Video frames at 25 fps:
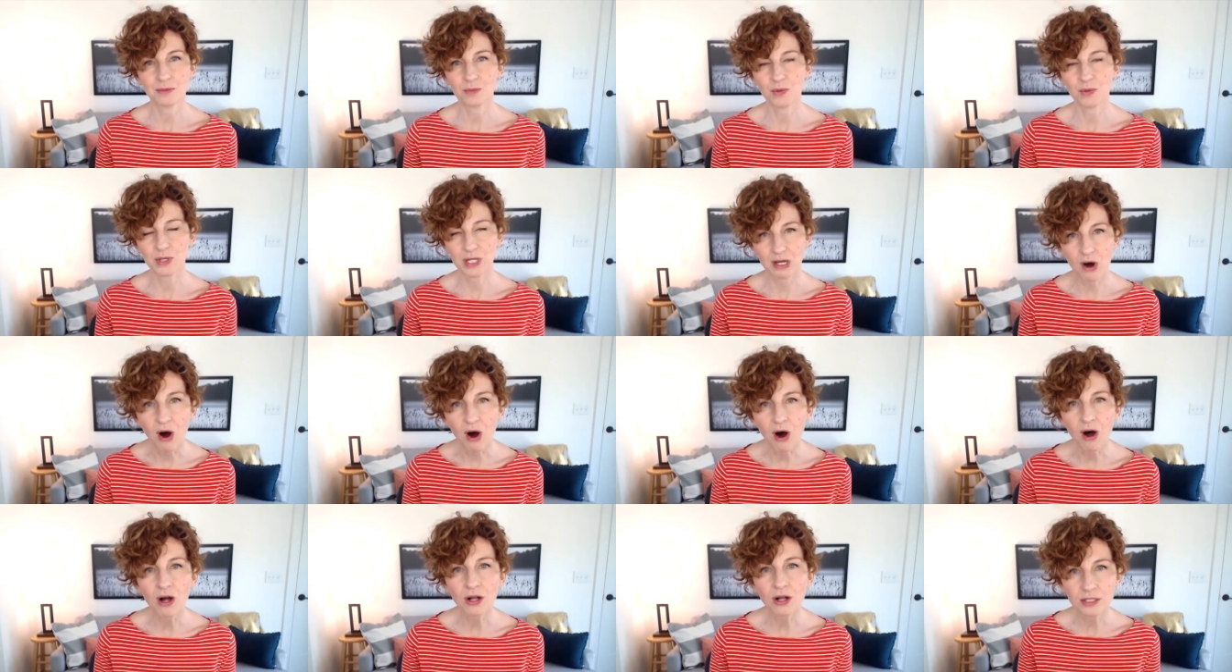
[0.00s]
we
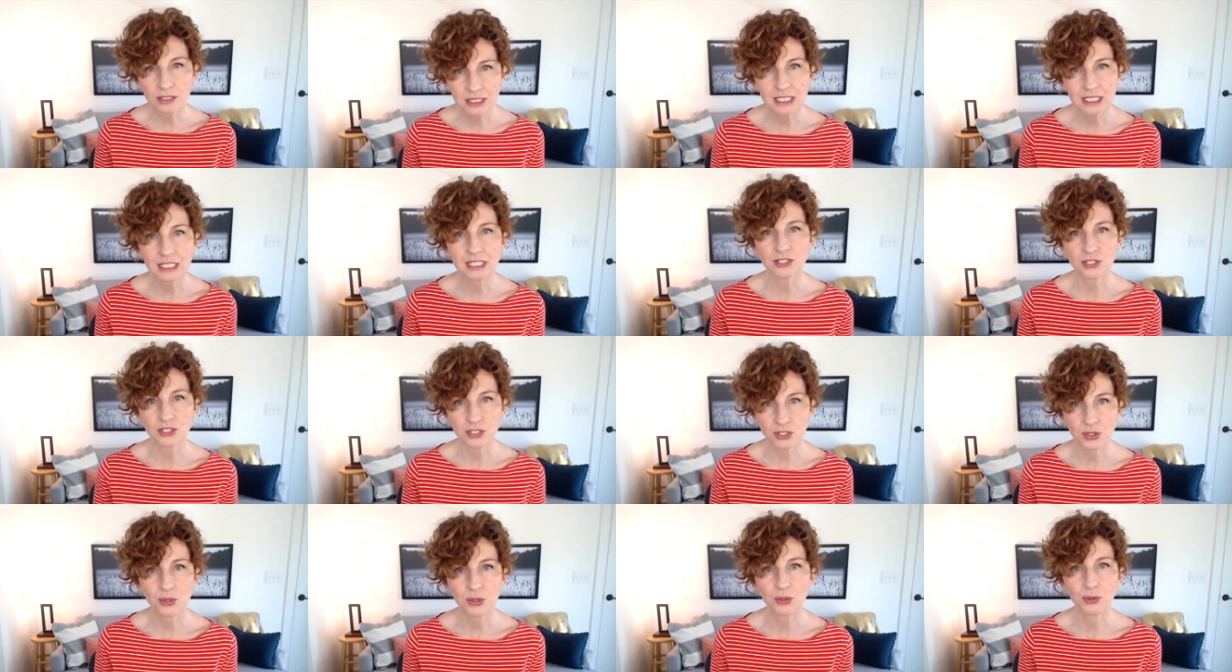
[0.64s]
all need
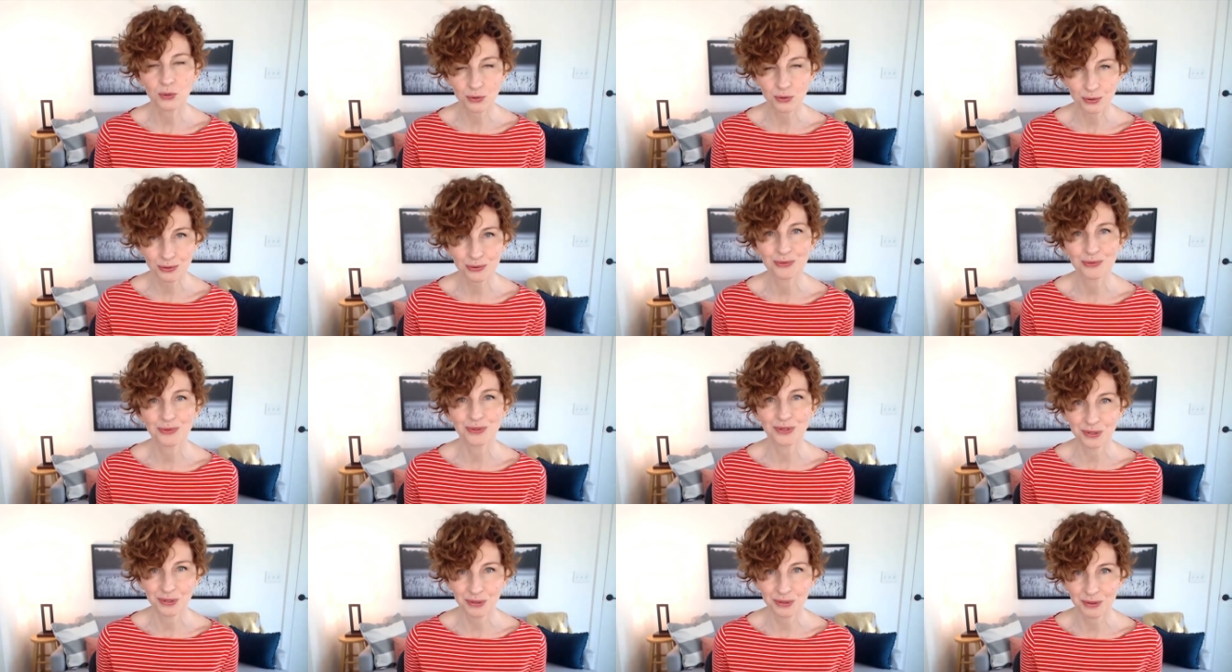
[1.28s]
to go through
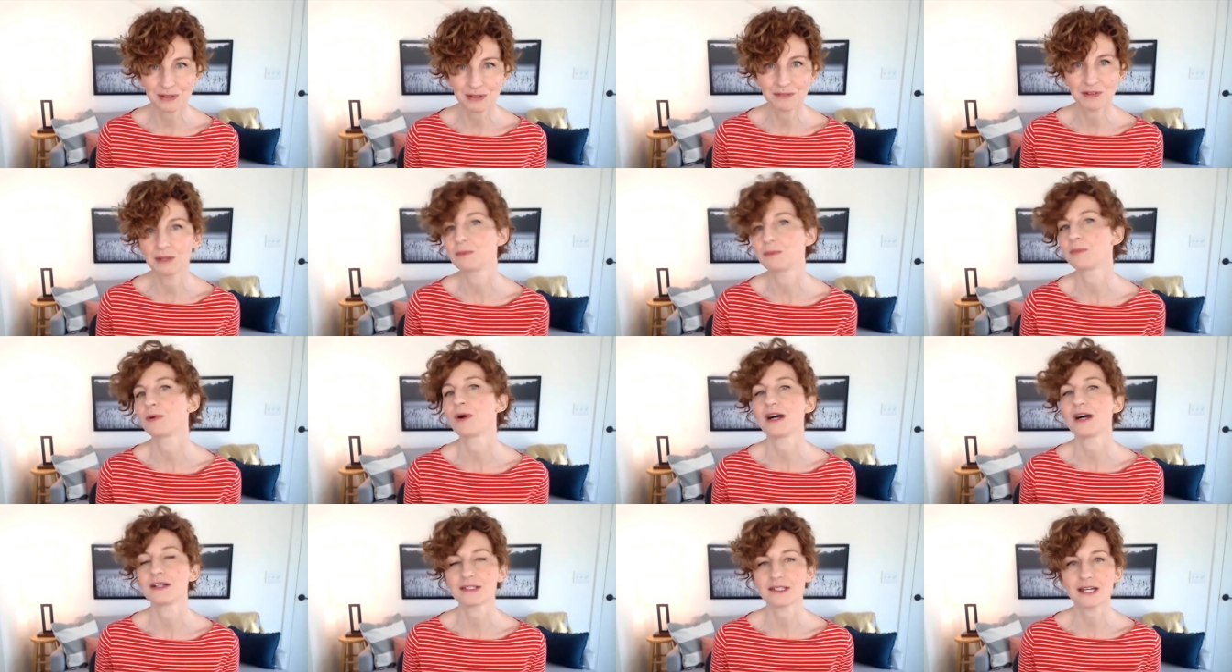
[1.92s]
the grieving
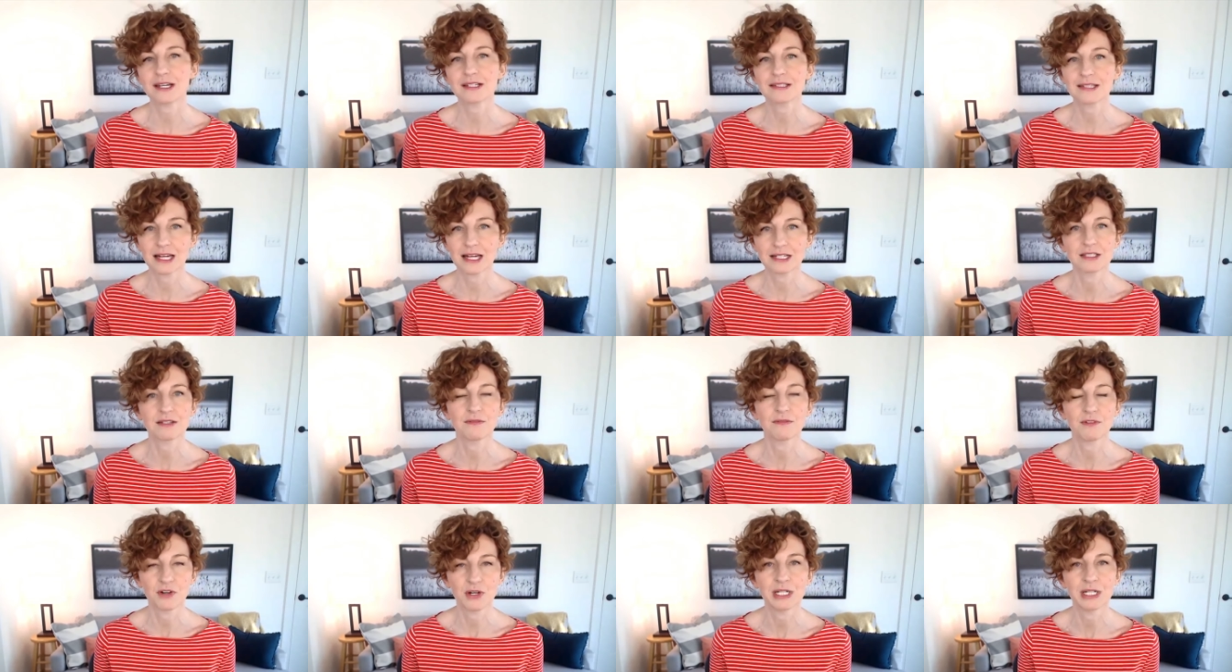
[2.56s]
process. That's
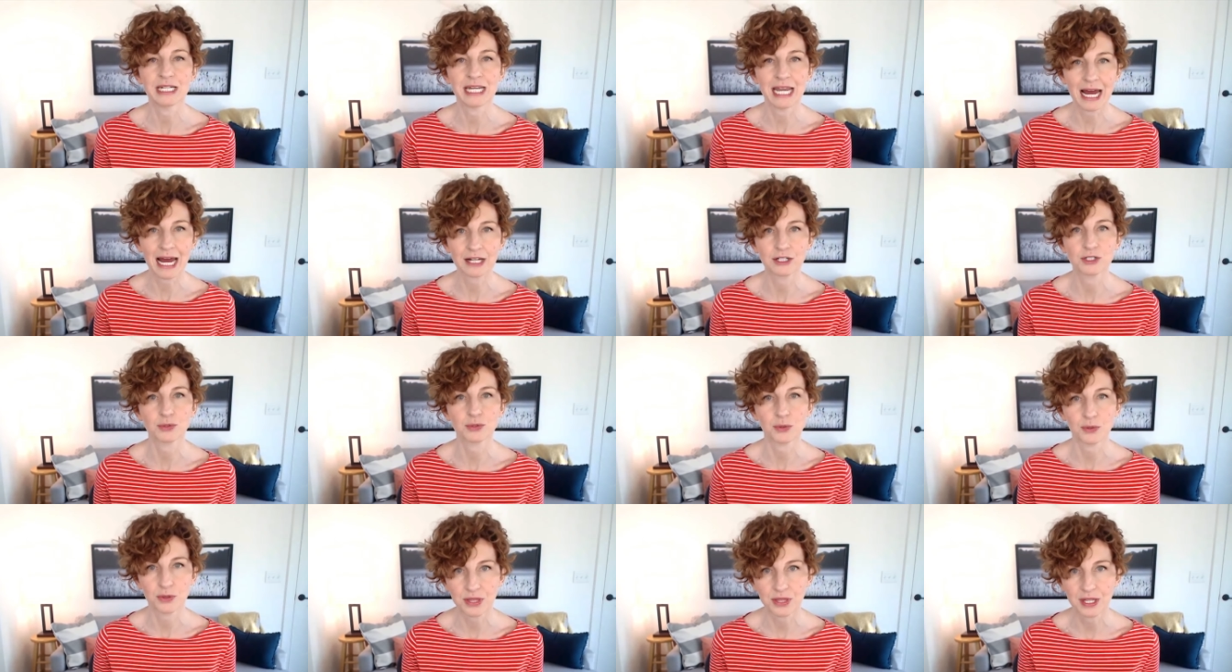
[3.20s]
a very
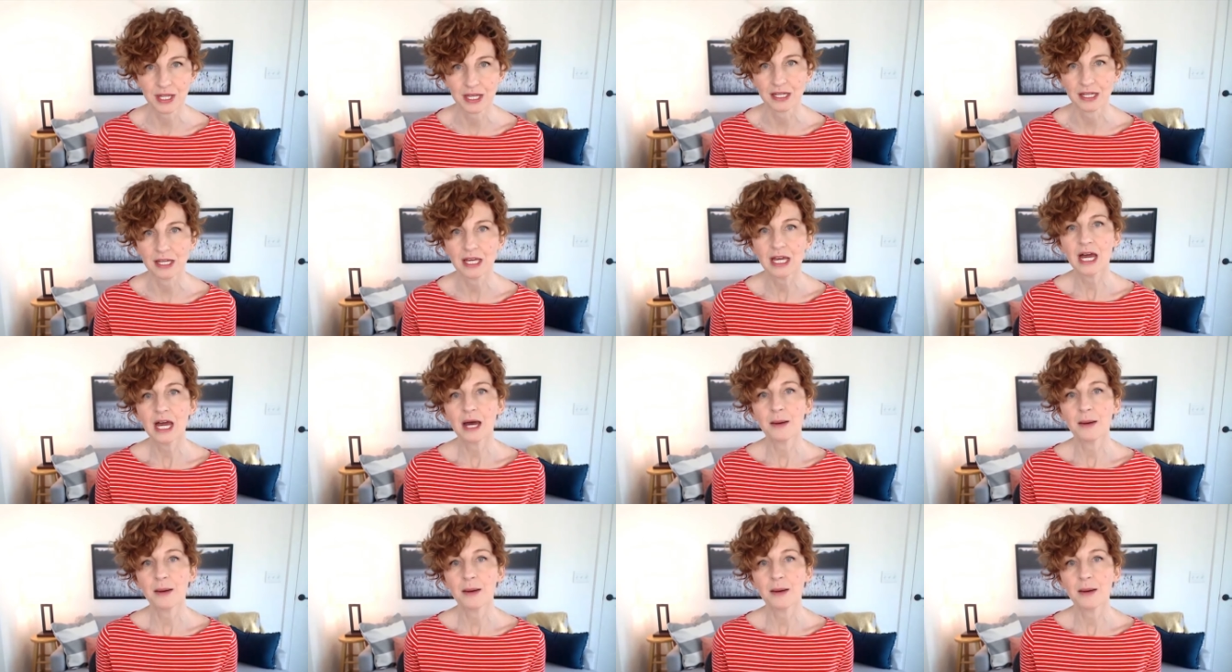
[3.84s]
natural thing.